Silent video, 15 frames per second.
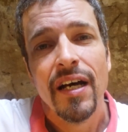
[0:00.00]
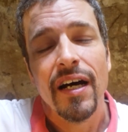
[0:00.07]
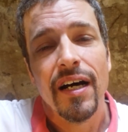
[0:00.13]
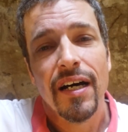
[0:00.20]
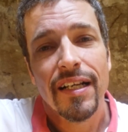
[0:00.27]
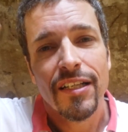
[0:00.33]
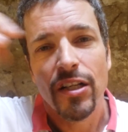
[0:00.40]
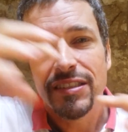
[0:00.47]

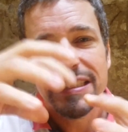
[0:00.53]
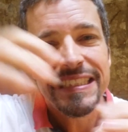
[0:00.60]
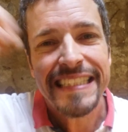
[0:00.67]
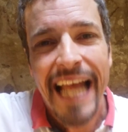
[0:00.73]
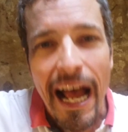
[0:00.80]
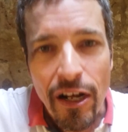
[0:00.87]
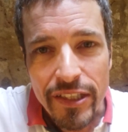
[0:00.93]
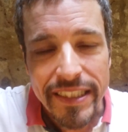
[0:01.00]

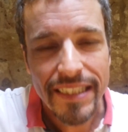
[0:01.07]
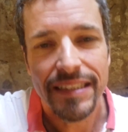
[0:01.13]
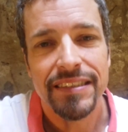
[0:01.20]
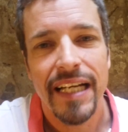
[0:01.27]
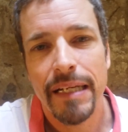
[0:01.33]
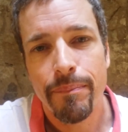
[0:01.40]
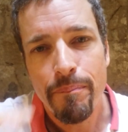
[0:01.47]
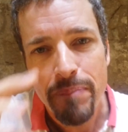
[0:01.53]
scallion
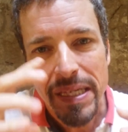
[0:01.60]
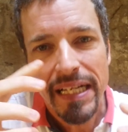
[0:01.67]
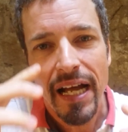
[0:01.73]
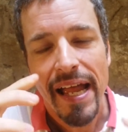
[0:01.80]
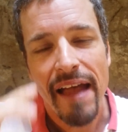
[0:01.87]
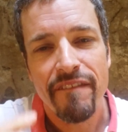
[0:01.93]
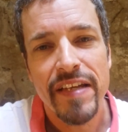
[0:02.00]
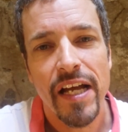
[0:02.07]
type big
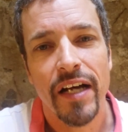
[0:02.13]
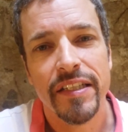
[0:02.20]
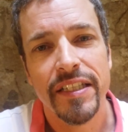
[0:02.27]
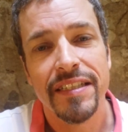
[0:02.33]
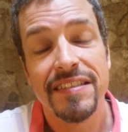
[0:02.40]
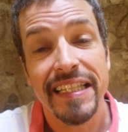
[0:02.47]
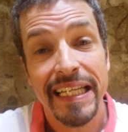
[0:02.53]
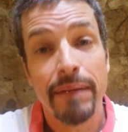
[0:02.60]
heavy
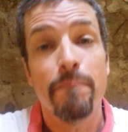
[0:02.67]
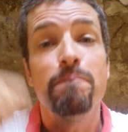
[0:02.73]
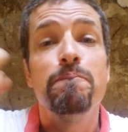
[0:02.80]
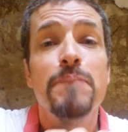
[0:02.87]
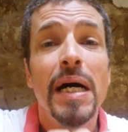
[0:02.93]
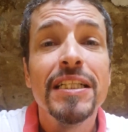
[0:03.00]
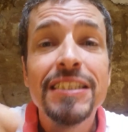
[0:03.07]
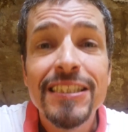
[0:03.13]
onions. They get
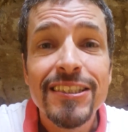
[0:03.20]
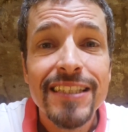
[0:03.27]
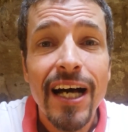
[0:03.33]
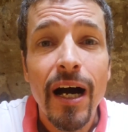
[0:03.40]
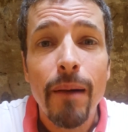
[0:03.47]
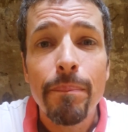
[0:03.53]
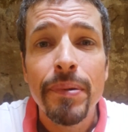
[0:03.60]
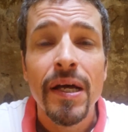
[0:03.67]
bundled
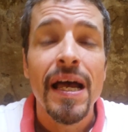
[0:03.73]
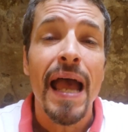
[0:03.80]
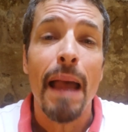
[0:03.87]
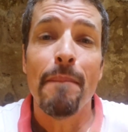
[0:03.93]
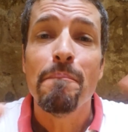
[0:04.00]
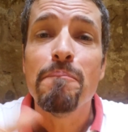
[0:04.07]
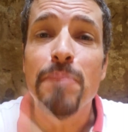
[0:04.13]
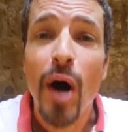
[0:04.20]
up
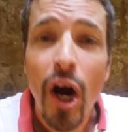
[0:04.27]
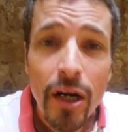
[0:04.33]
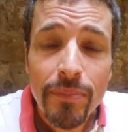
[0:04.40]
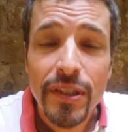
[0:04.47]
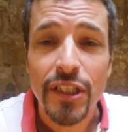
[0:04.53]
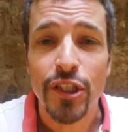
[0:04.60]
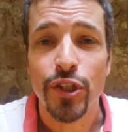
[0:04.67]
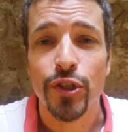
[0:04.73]
and
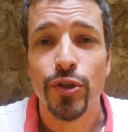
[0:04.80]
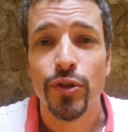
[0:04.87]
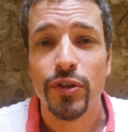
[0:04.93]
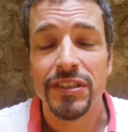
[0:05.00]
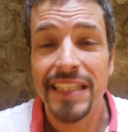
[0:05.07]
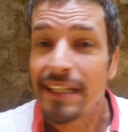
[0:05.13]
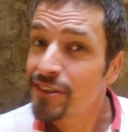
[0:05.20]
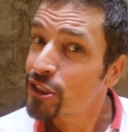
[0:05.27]

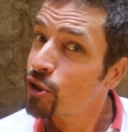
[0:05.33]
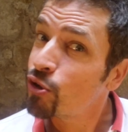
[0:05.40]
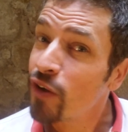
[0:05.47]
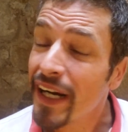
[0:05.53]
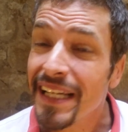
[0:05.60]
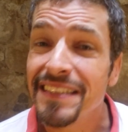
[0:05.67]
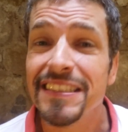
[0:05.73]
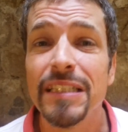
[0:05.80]
barbecued. Sounds
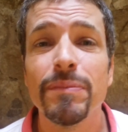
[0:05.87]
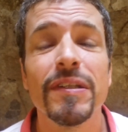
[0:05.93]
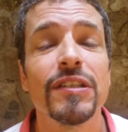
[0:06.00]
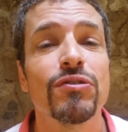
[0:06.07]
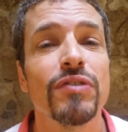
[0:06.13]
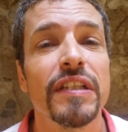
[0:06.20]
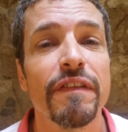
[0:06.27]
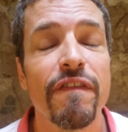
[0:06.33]
crazy, but
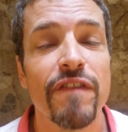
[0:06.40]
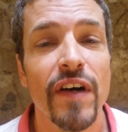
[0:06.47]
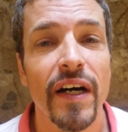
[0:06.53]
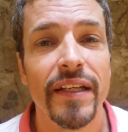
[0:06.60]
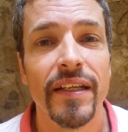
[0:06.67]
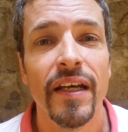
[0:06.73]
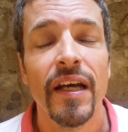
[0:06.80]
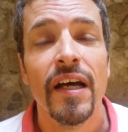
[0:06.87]
it's really
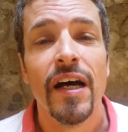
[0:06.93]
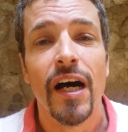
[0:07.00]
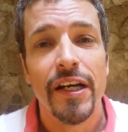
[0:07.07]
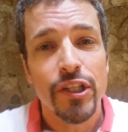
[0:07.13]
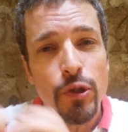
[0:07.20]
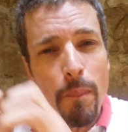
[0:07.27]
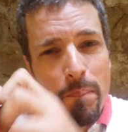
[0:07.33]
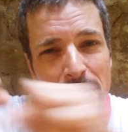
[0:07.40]
fun.
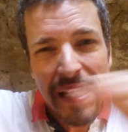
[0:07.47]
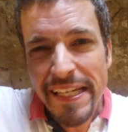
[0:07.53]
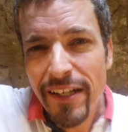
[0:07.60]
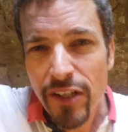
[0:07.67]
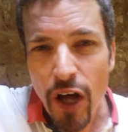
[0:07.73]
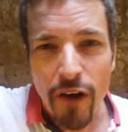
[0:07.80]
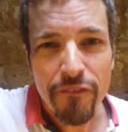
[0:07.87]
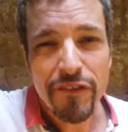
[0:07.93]
You
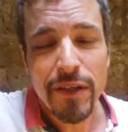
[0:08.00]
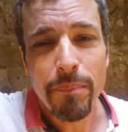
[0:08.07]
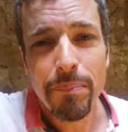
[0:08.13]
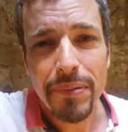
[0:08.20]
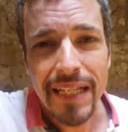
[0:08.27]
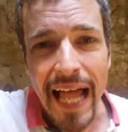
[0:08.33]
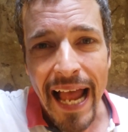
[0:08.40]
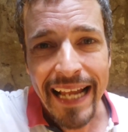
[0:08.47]
peel off the
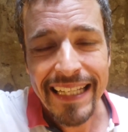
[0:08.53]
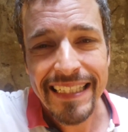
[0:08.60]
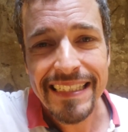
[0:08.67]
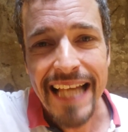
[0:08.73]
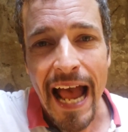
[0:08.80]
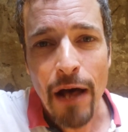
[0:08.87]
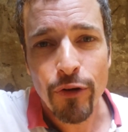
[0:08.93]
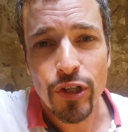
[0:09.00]

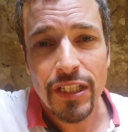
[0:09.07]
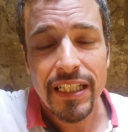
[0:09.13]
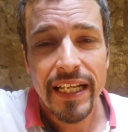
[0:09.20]
blackened outer